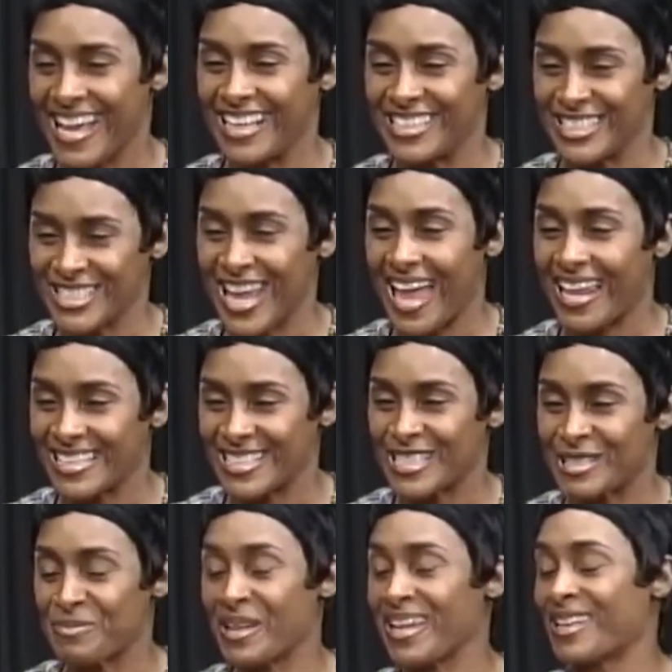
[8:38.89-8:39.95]
and challenges
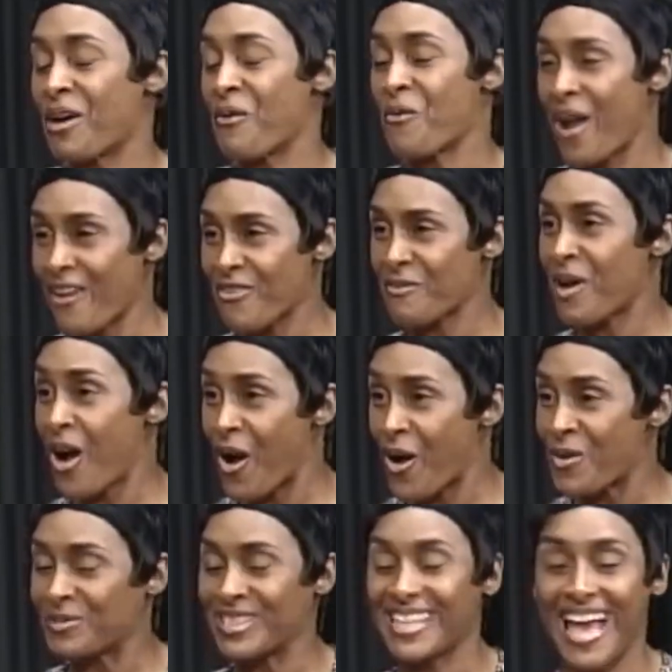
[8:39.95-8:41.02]
being away from
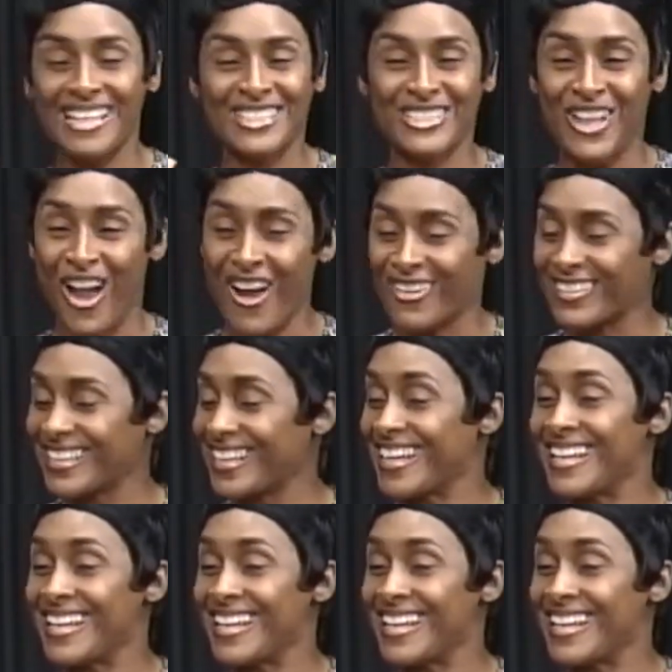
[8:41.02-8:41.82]
home that I start